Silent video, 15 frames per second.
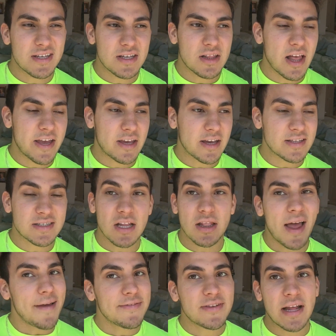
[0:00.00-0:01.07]
like, it's a
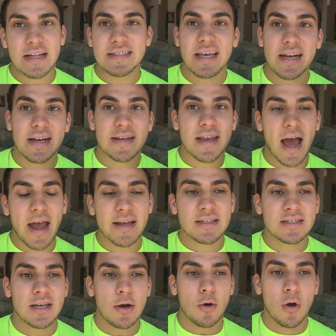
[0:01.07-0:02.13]
lifestyle, it's not a
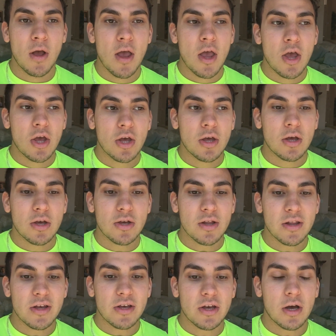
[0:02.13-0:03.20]
diet, so
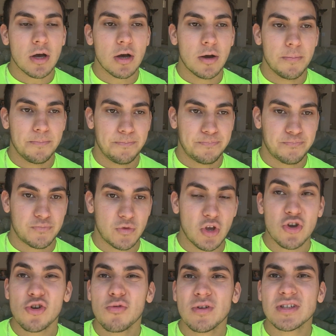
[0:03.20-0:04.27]
um,
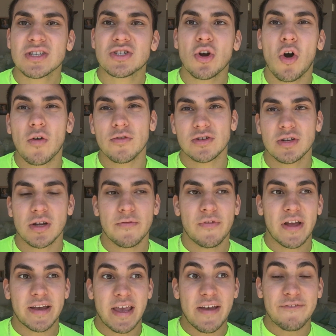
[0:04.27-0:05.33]
you don't want to starve yourself.
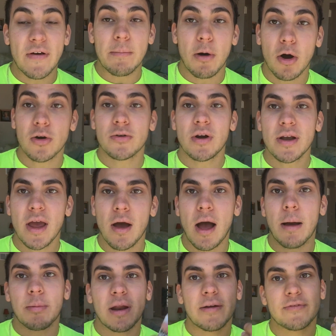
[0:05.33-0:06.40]
Like, if I'm hungry right now,
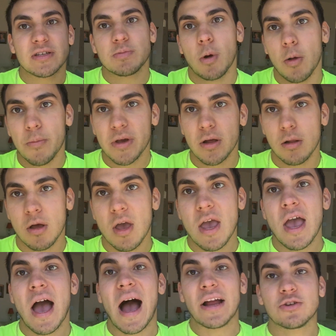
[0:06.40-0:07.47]
I'm going to have a small meal.
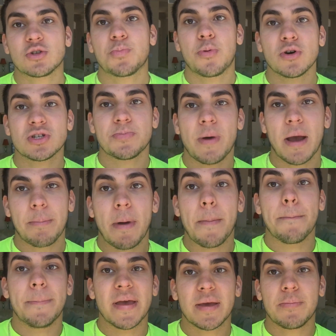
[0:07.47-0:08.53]
I just push back my
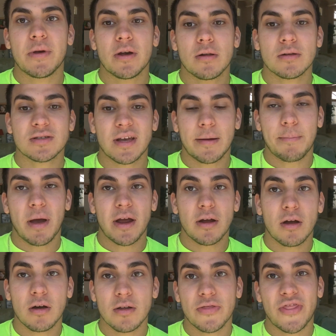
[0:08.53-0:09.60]
big meals, like my
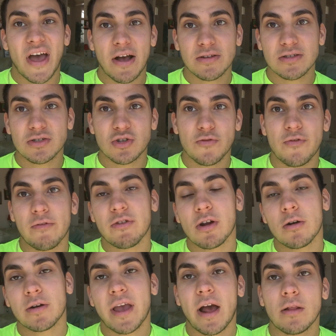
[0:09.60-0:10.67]
1,000 to
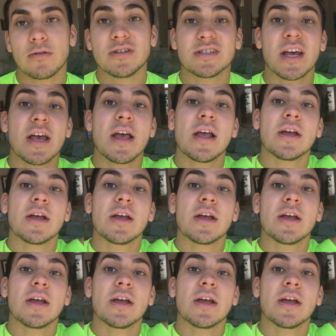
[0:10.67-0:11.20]
1,500 calories